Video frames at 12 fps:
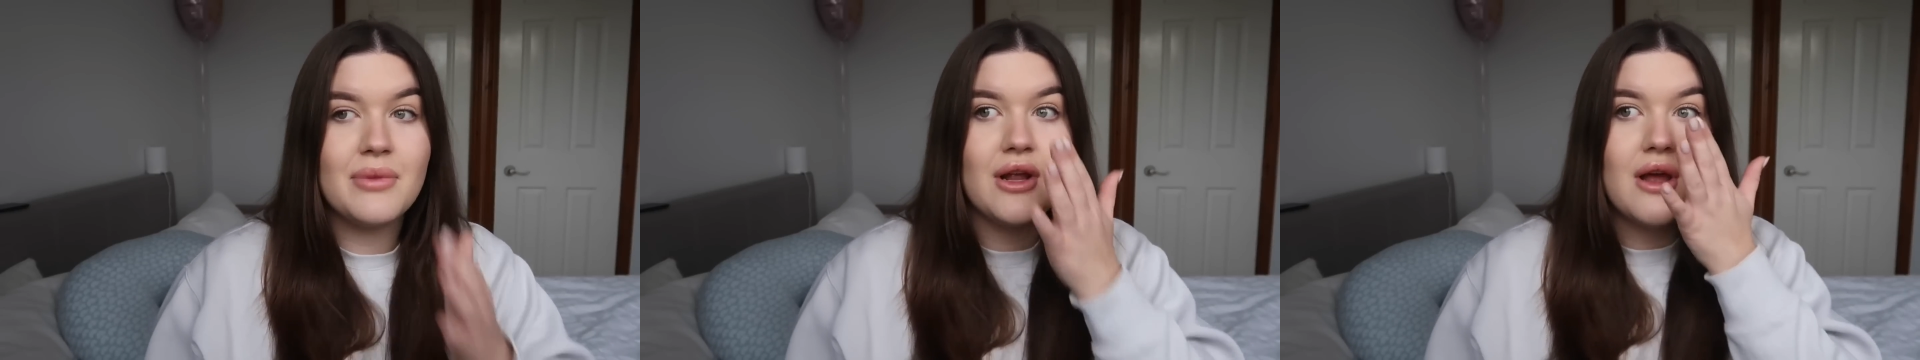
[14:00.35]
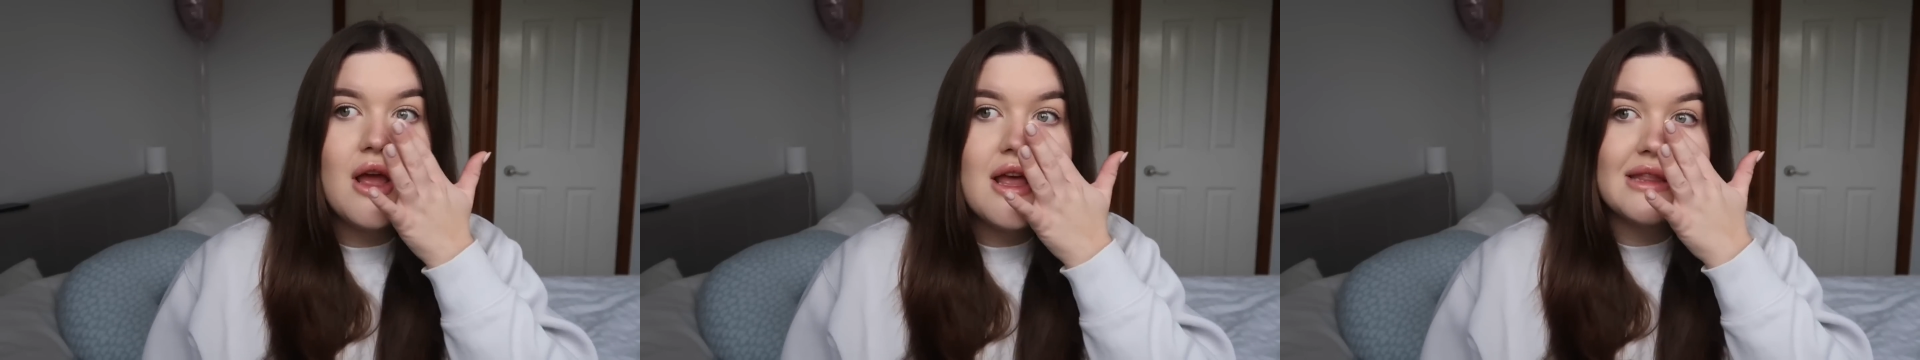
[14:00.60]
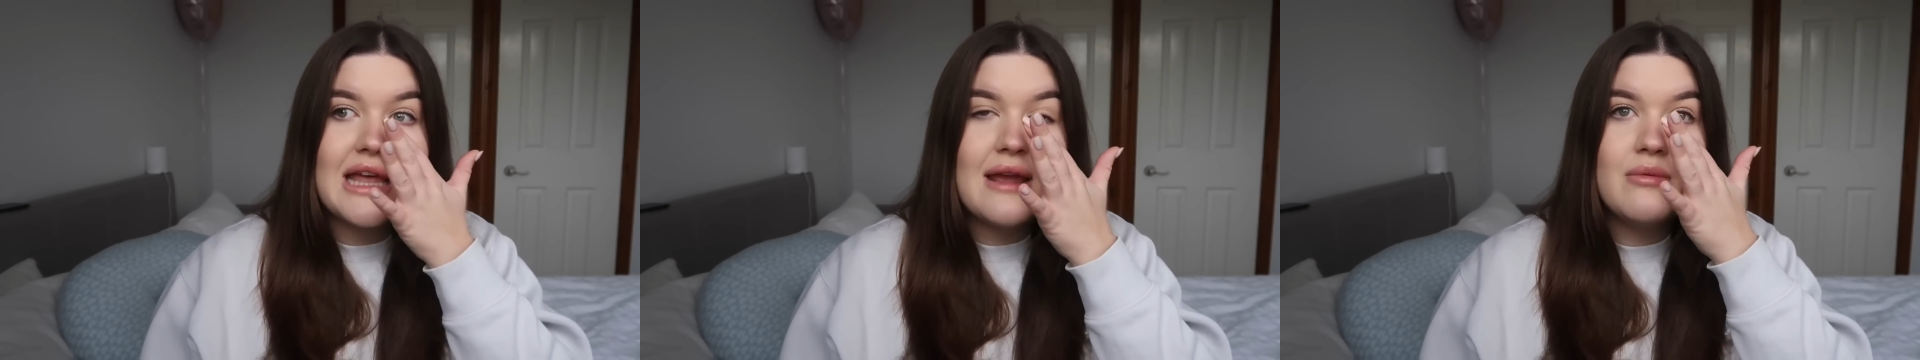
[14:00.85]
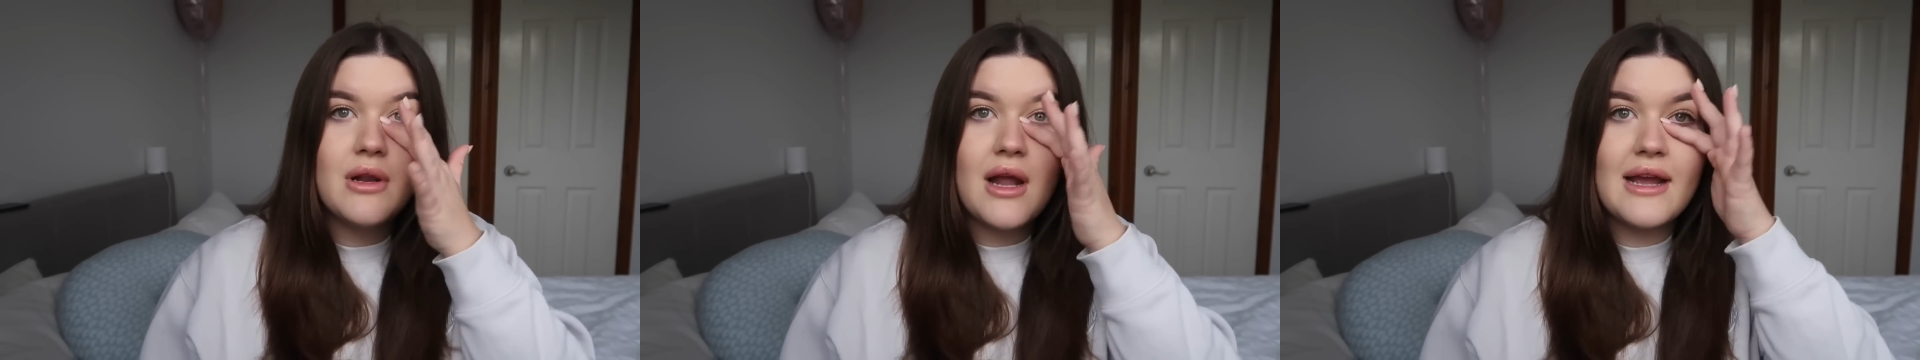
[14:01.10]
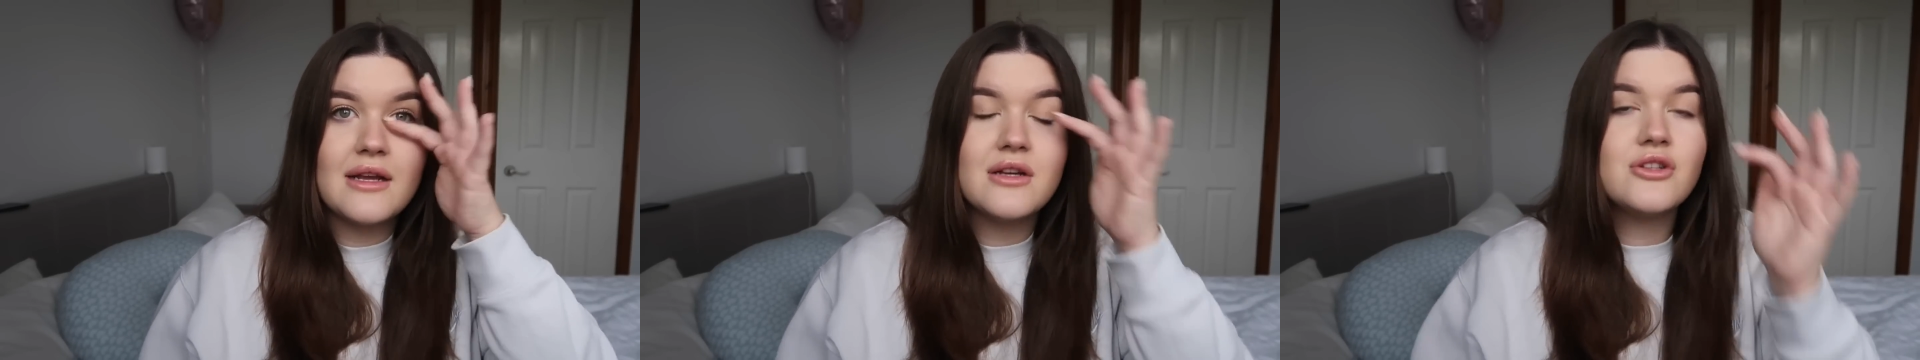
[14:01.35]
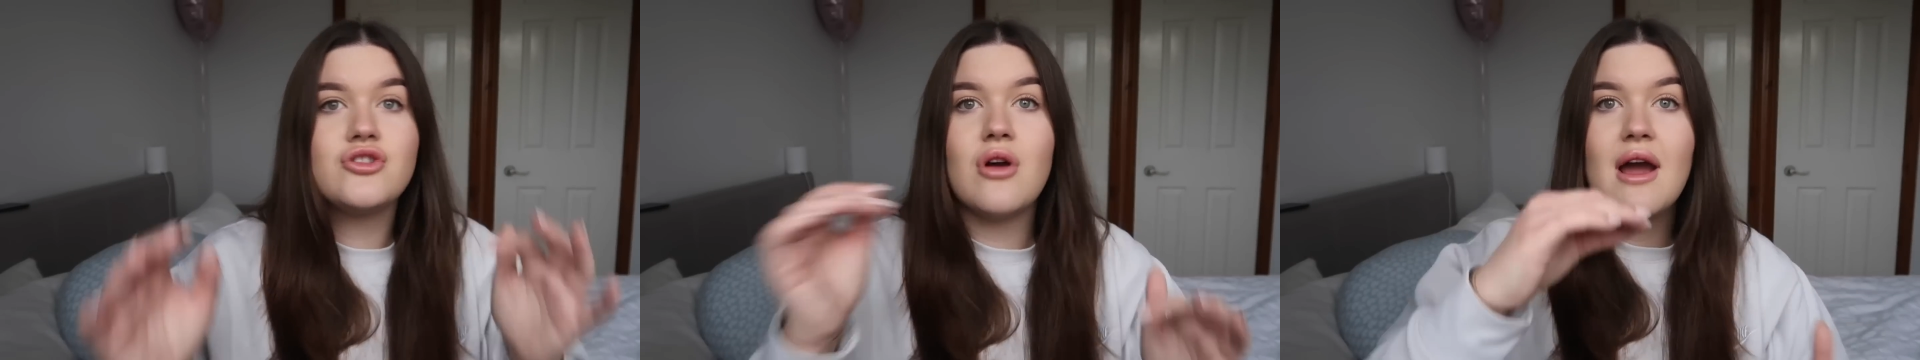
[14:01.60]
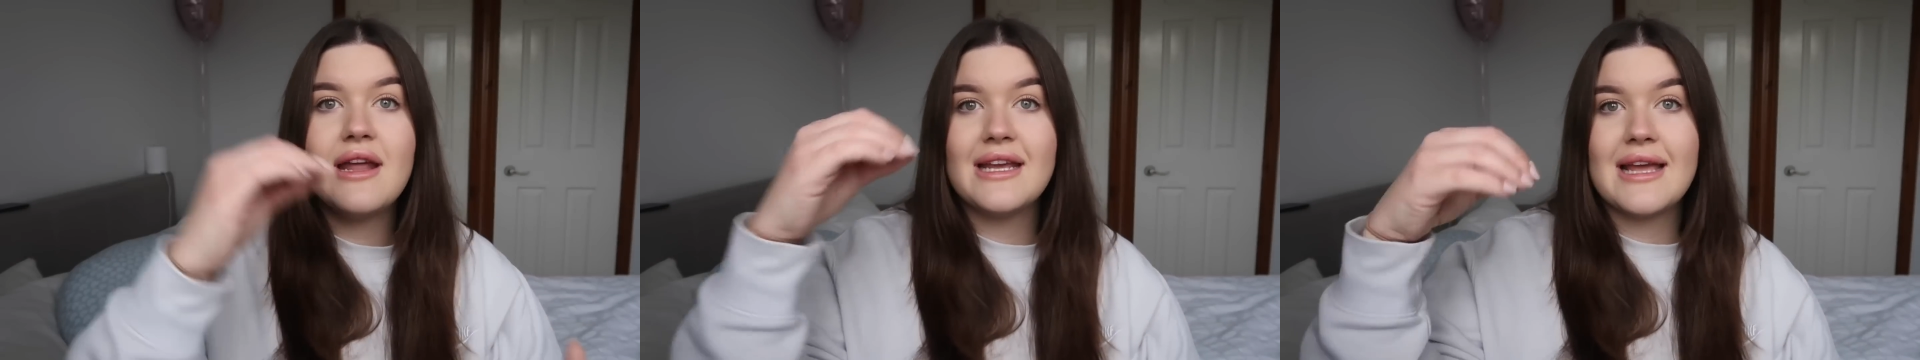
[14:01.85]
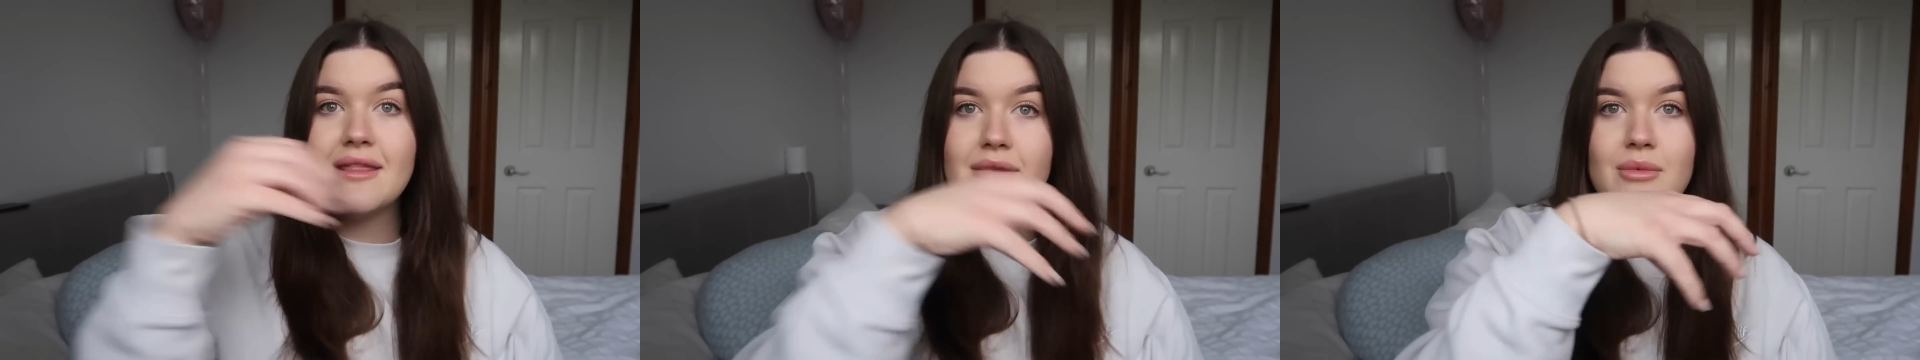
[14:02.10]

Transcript: But they were like trying to get the